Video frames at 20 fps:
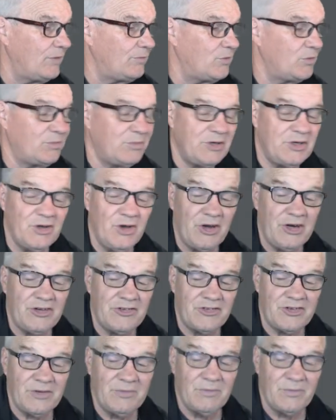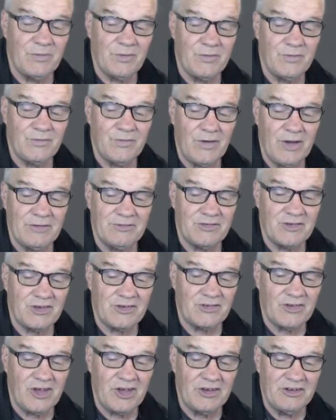would be
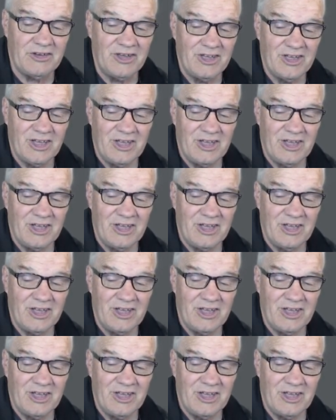97.560.